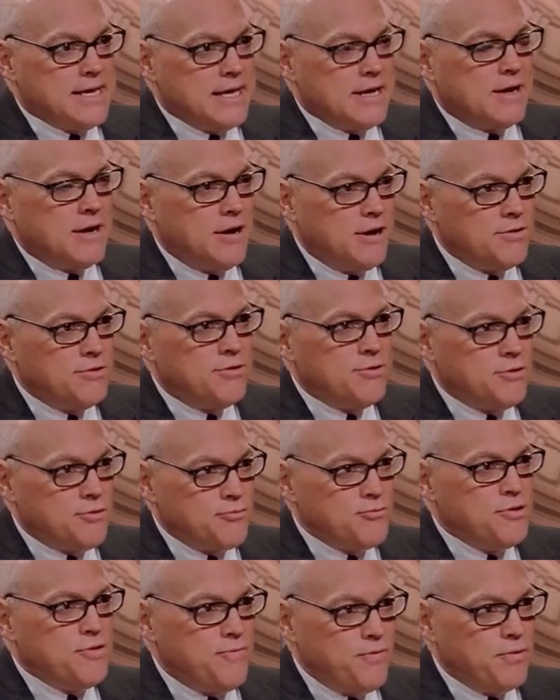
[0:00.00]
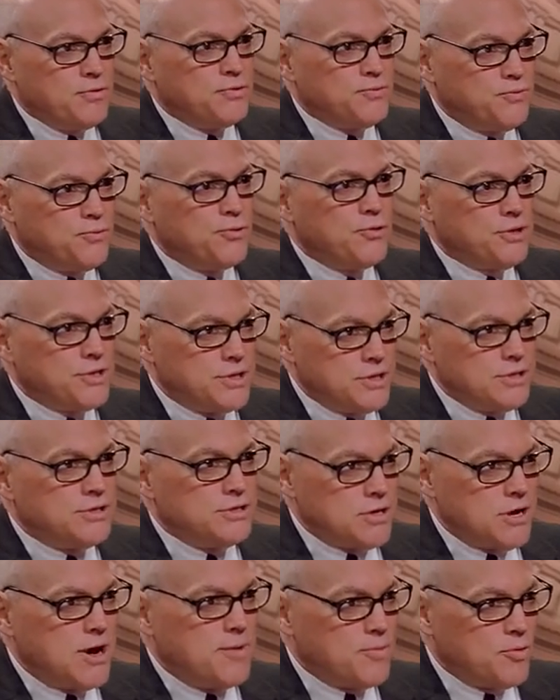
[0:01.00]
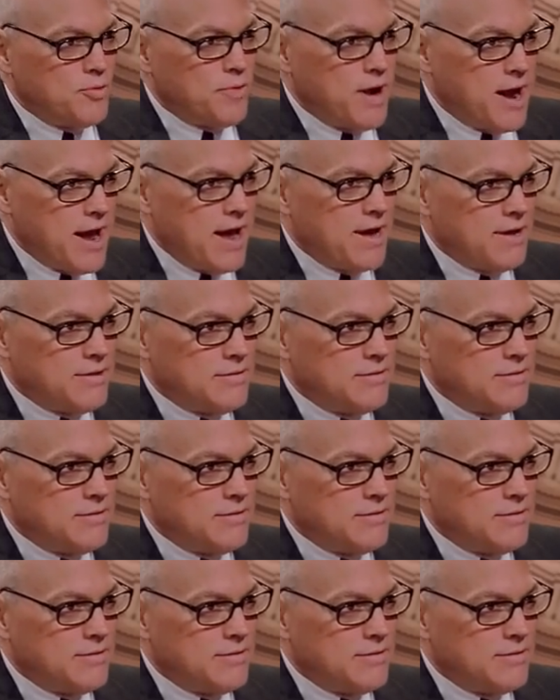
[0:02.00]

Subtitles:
get 103 votes for it this time around.